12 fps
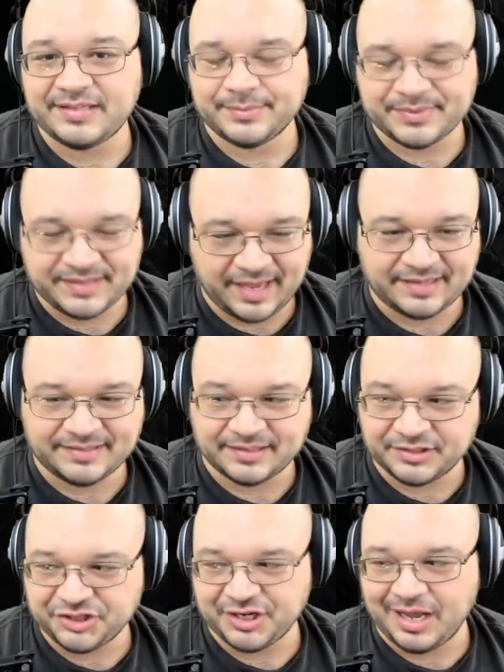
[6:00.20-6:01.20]
there was cast on
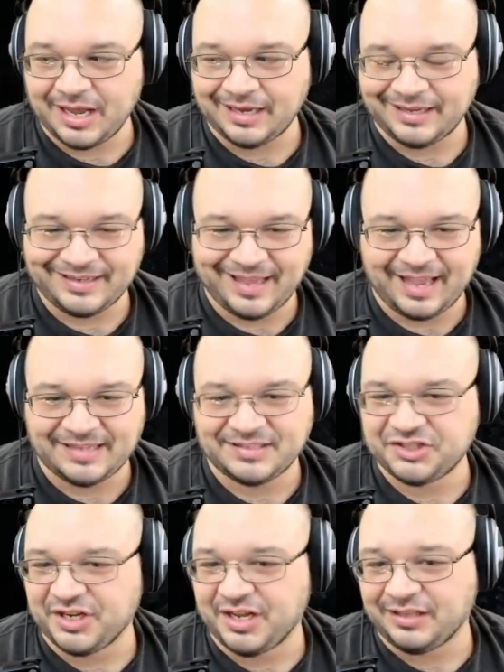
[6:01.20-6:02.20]
shock, and cast on
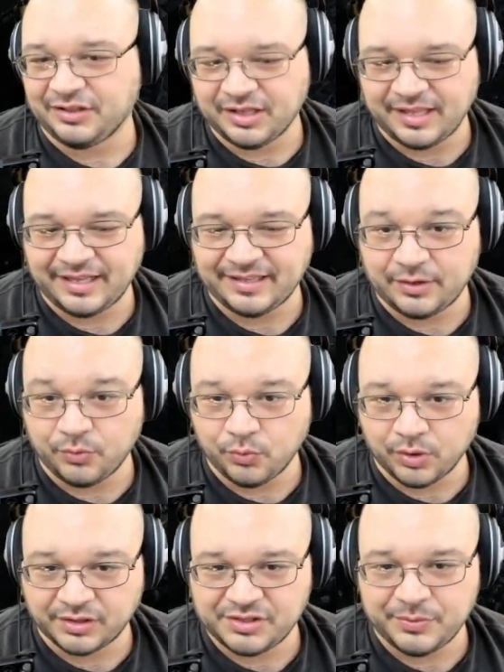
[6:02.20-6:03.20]
shock looked like it didn't
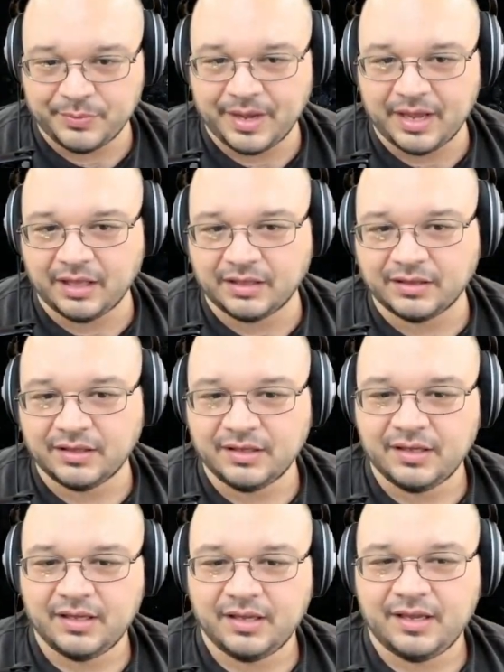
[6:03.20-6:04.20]
work too well.
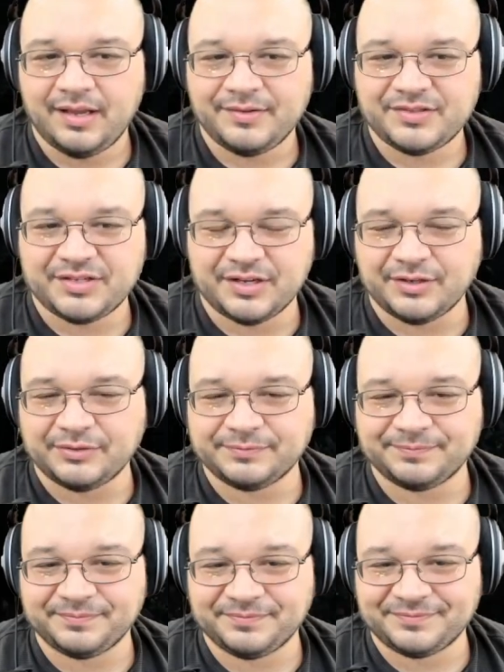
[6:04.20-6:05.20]
So
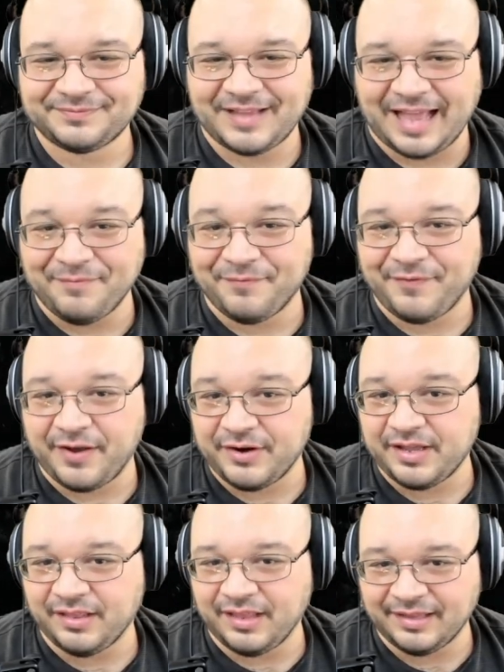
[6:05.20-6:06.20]
I'm
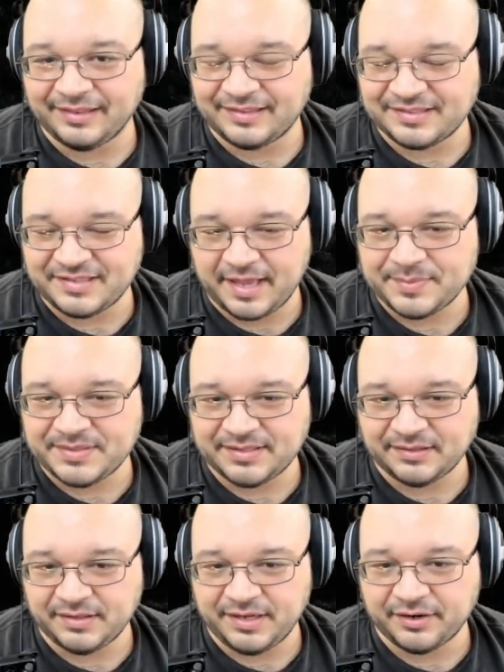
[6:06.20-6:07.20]
very glad that this game's
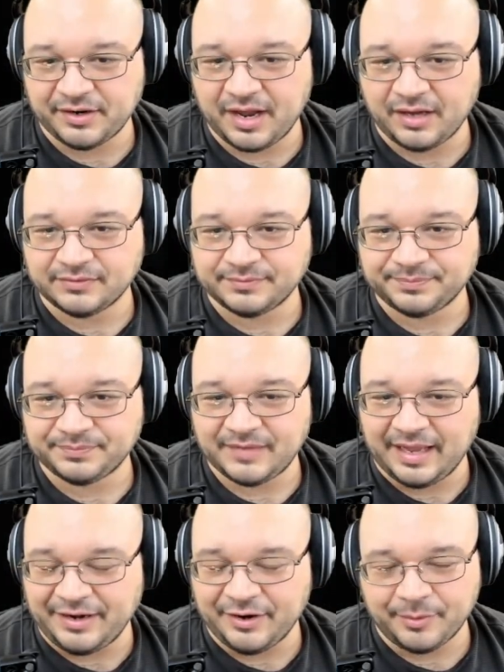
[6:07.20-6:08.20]
still a year out.
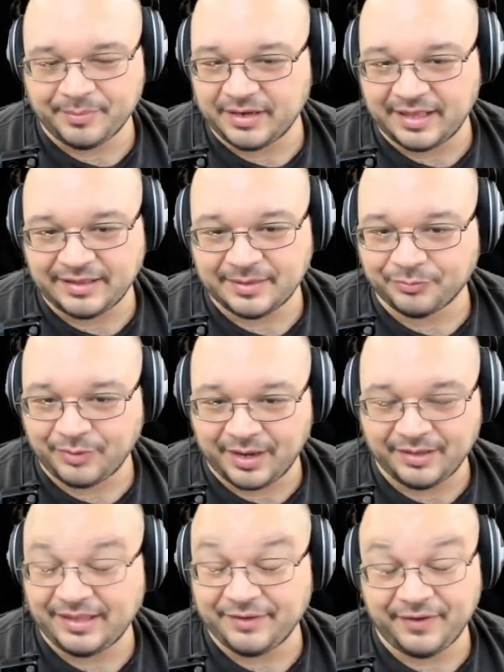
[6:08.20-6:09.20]
I know I'm gonna end up
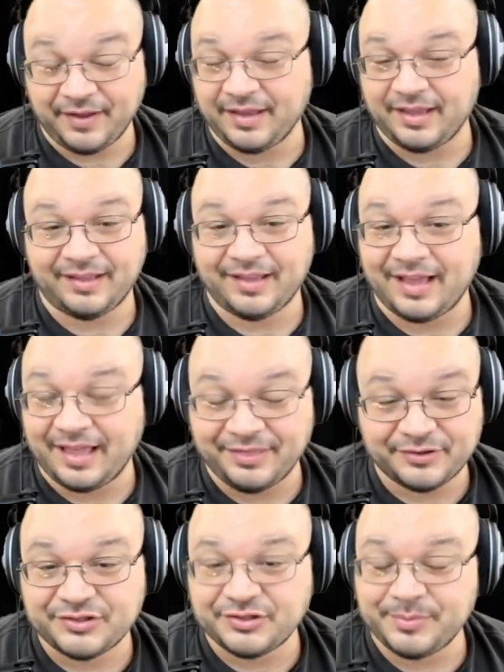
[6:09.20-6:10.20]
rant like if I
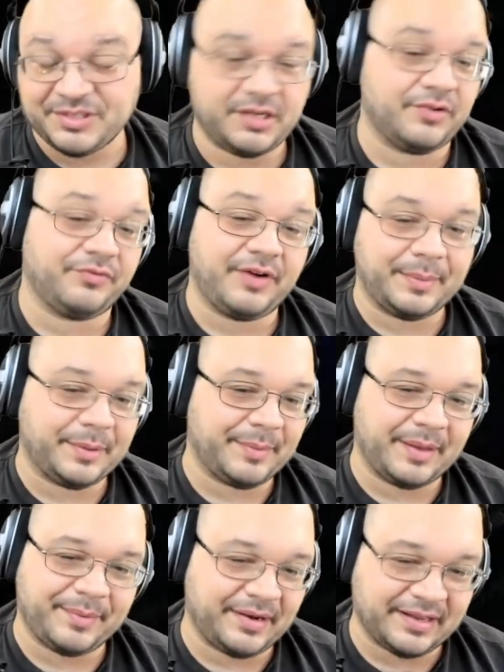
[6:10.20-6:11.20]
there's so much I can ramble
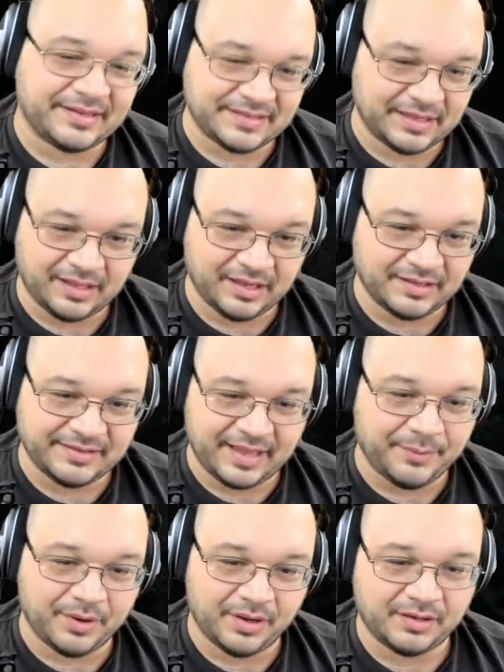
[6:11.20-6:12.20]
about about ExileCon day
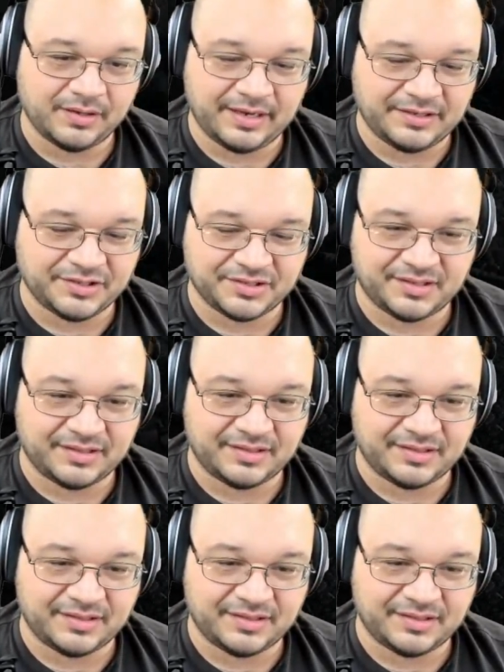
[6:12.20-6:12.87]
one and just